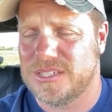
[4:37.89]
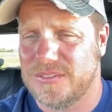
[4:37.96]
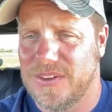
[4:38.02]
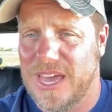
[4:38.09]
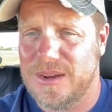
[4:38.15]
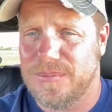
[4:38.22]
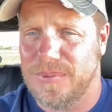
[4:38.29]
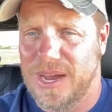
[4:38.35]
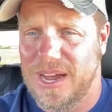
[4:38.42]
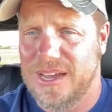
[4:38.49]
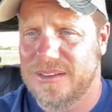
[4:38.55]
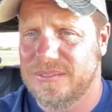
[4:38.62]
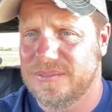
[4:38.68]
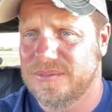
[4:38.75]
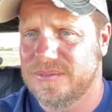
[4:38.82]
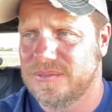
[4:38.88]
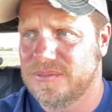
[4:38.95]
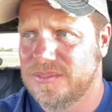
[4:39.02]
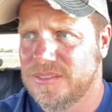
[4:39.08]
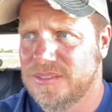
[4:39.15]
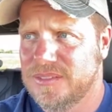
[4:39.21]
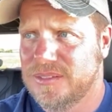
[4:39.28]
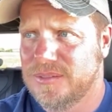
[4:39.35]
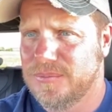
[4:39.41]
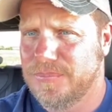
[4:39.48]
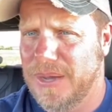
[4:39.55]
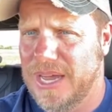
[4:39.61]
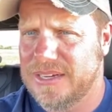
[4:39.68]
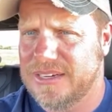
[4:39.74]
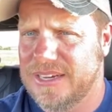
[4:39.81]
I've had him on
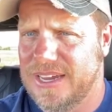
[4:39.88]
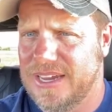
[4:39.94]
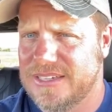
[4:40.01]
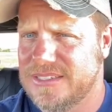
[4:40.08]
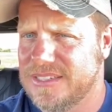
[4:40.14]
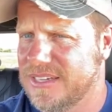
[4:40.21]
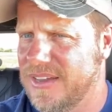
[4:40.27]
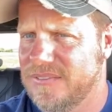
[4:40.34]
podcasting.